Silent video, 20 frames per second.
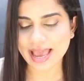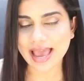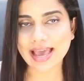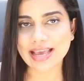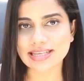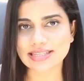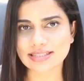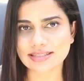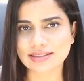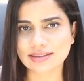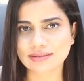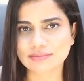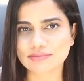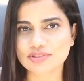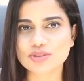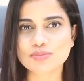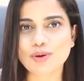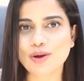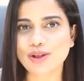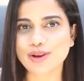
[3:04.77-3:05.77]
as
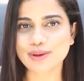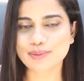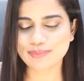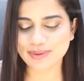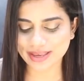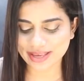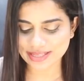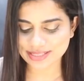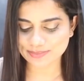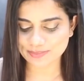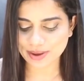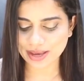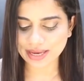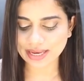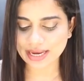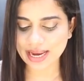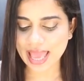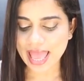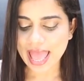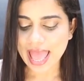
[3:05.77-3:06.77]
small or big as
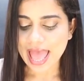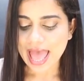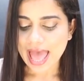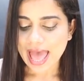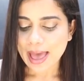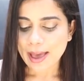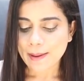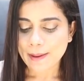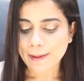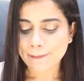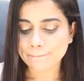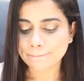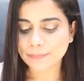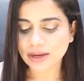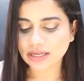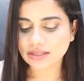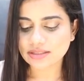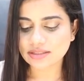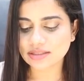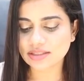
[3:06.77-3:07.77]
mine.
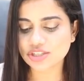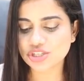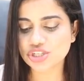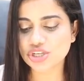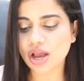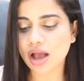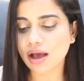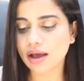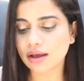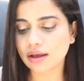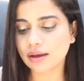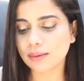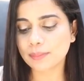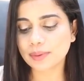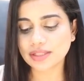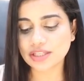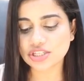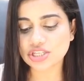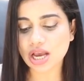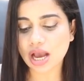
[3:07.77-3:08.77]
But the
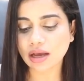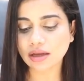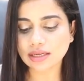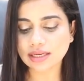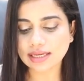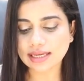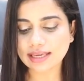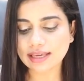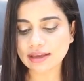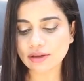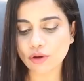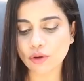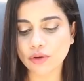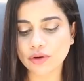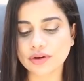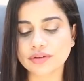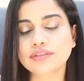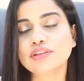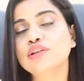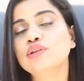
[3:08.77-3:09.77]
shower lily
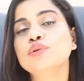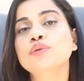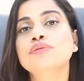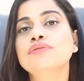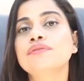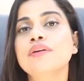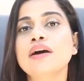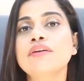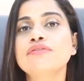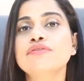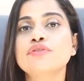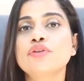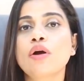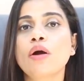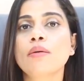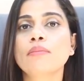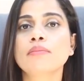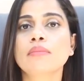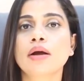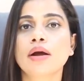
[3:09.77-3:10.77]
or the loofah
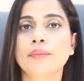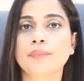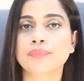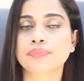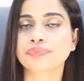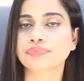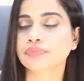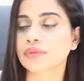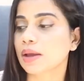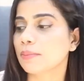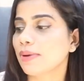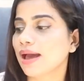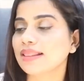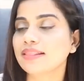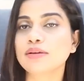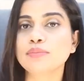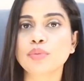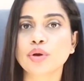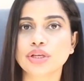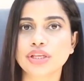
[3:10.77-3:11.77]
from
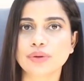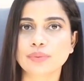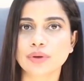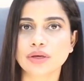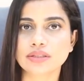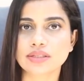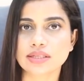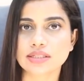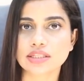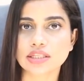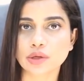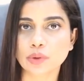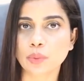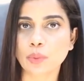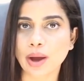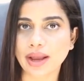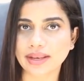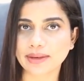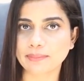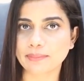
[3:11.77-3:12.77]
Bath and Body Works is
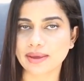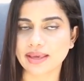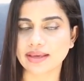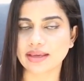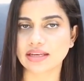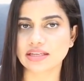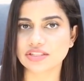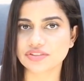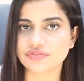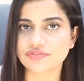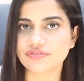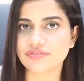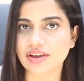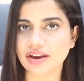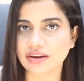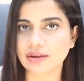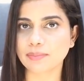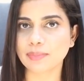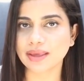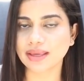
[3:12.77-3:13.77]
quite big. It is
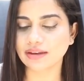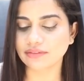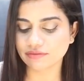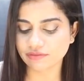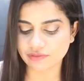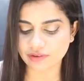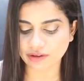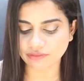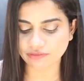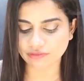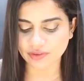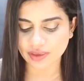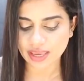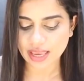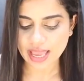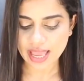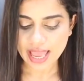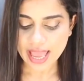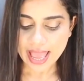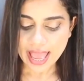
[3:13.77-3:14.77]
very big and
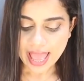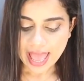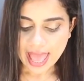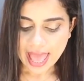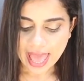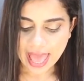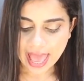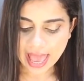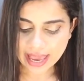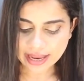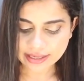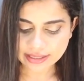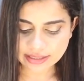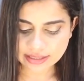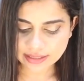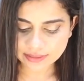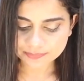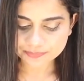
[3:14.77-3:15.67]
fluffy. And